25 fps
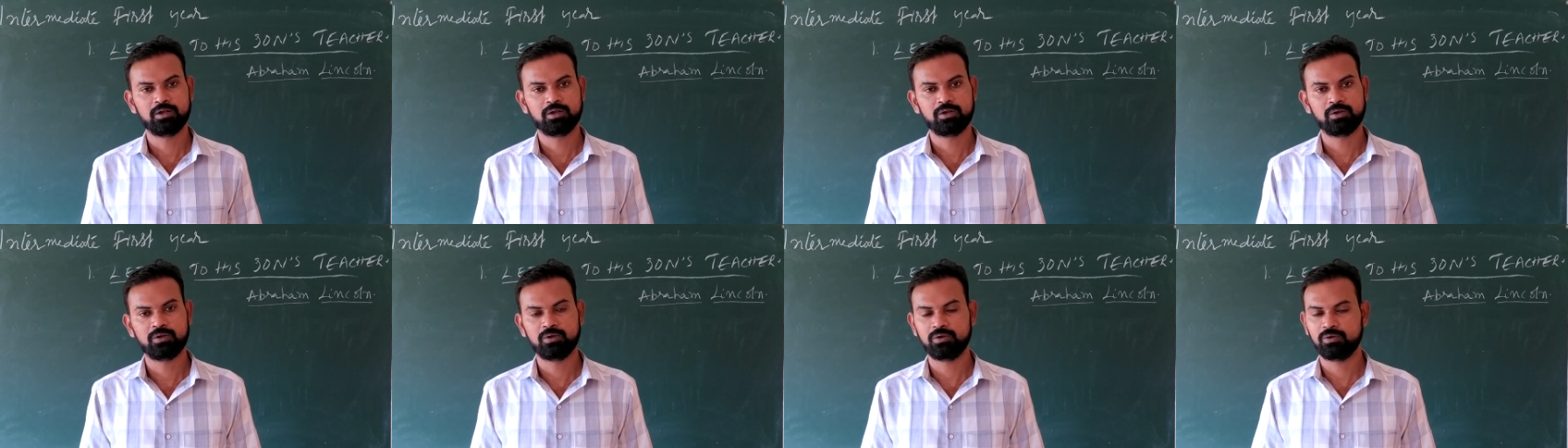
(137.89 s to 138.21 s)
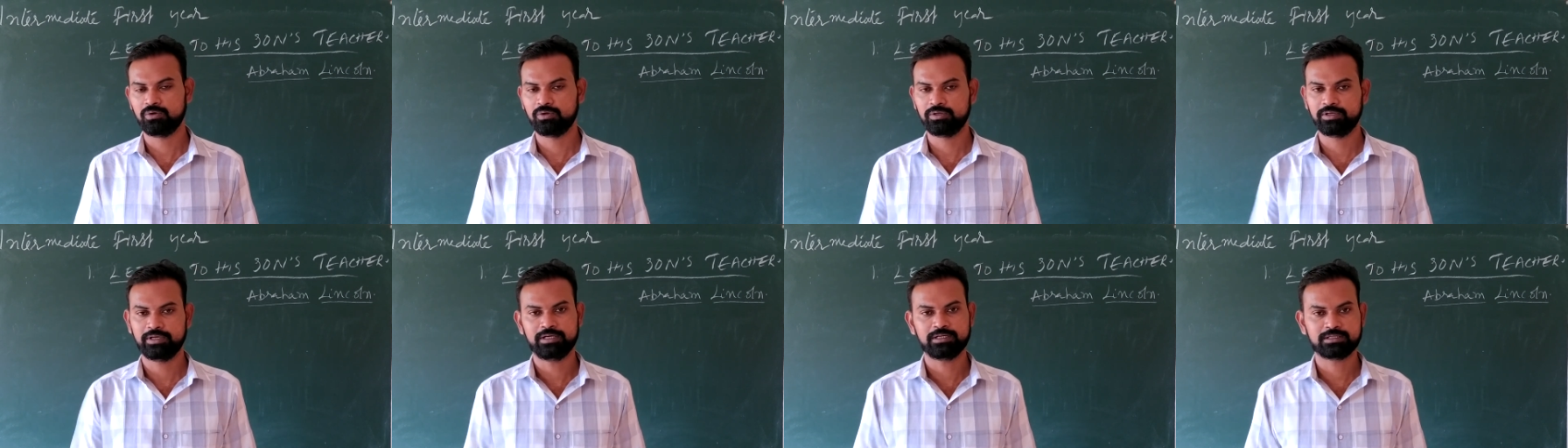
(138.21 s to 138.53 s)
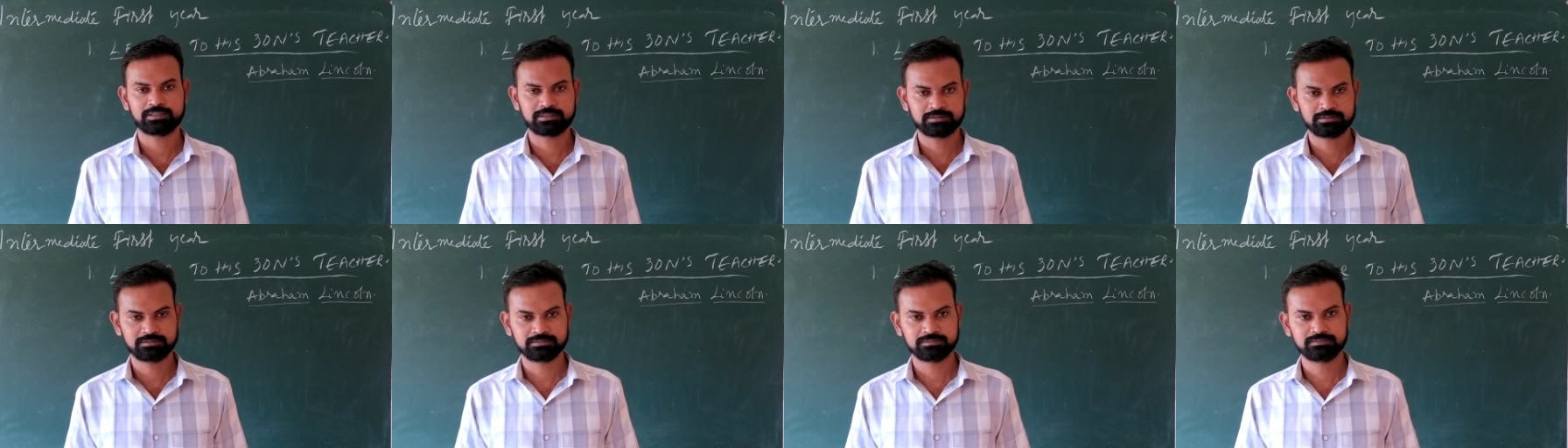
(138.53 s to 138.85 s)
lower,
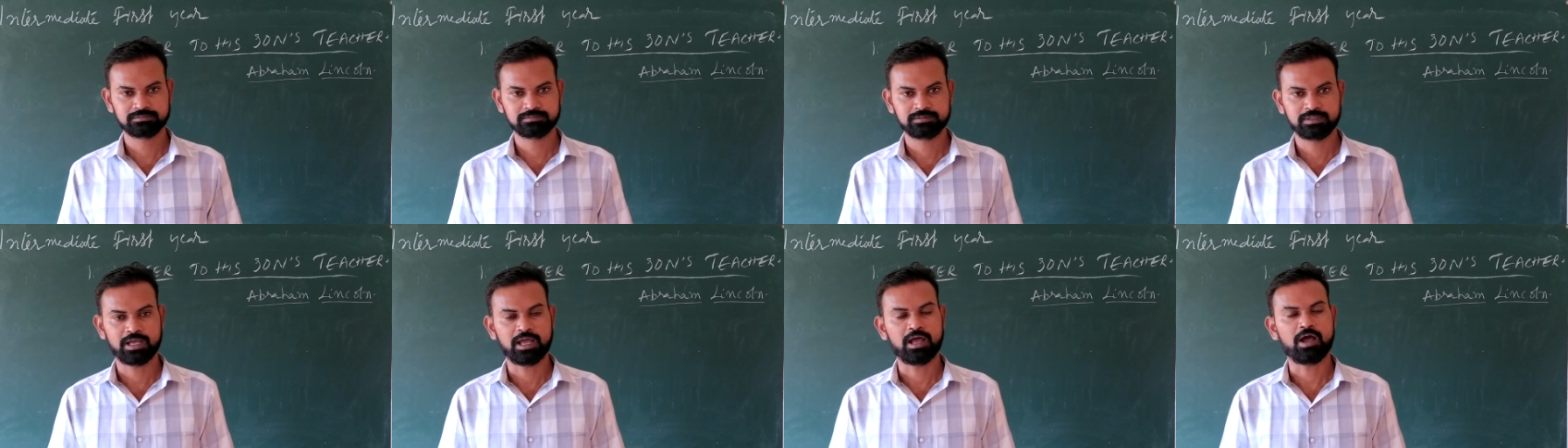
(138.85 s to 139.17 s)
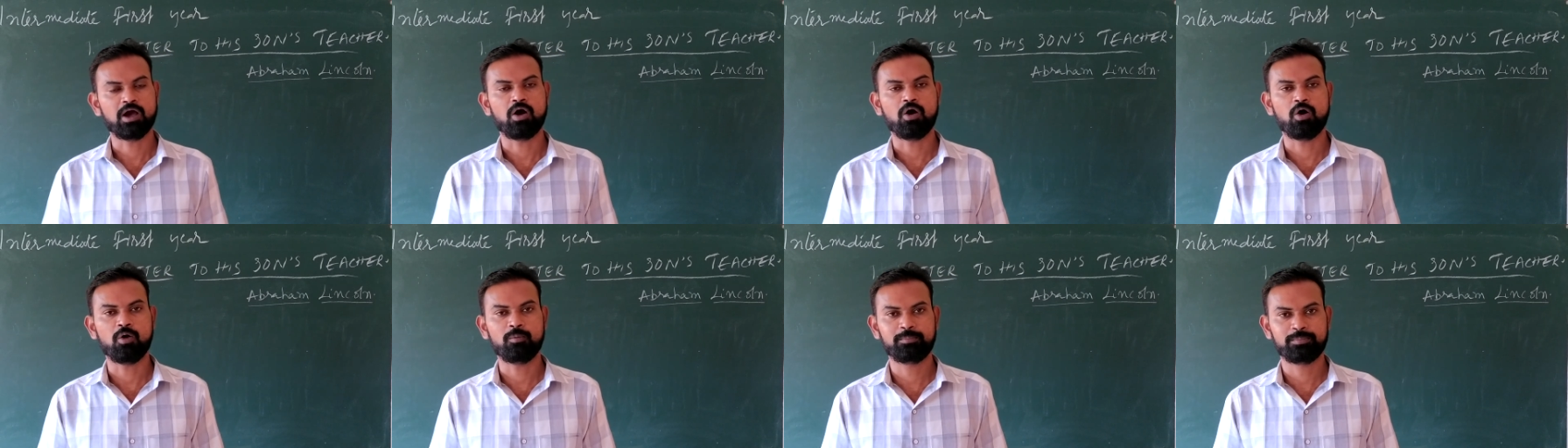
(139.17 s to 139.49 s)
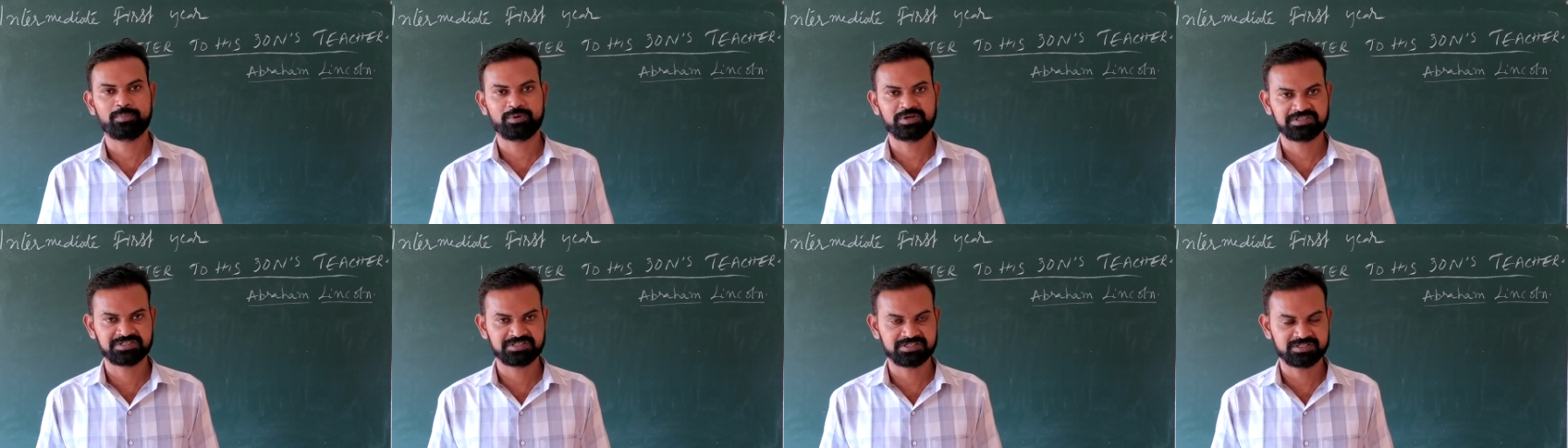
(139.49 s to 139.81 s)

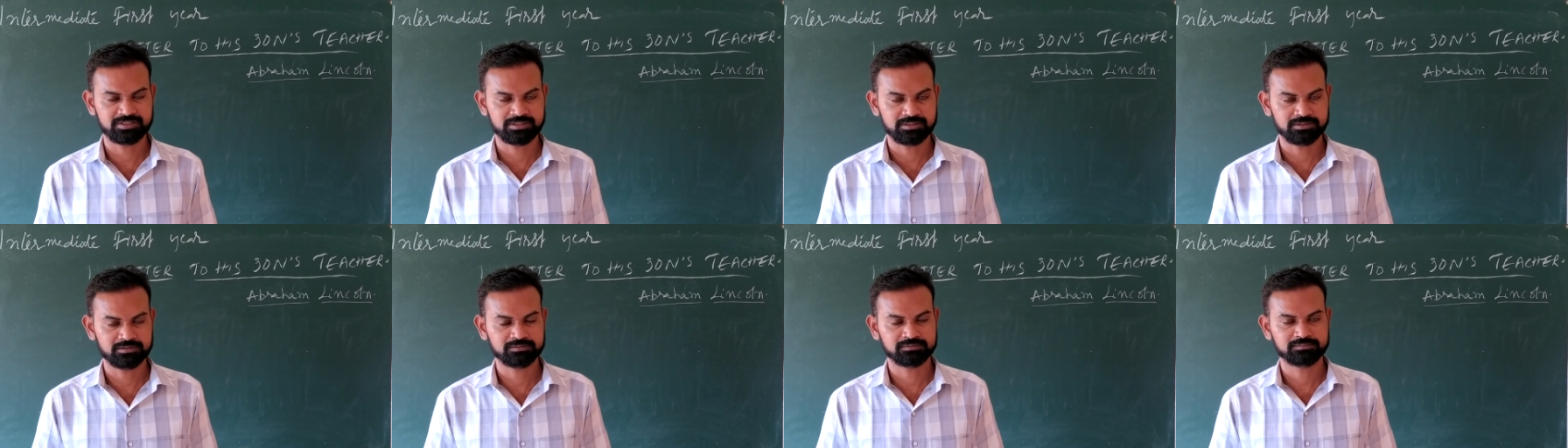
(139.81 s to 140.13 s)
oppressor.